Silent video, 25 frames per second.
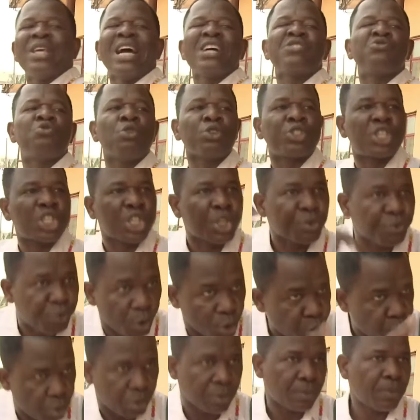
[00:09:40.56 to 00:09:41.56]
there's no seat for
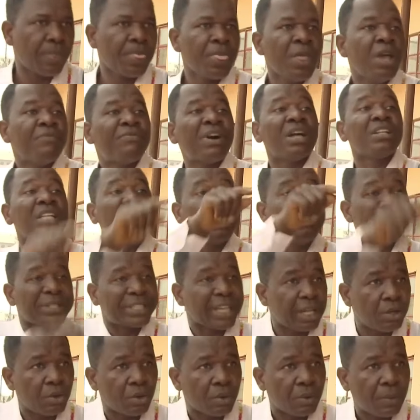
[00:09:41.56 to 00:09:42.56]
you. But let me
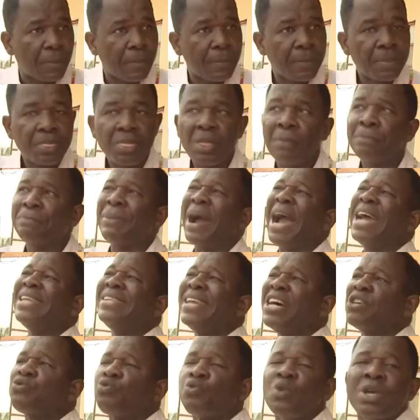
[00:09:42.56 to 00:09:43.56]
tell you, by
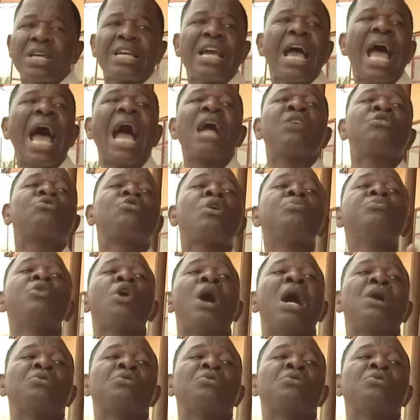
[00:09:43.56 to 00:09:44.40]
next week, I go come to your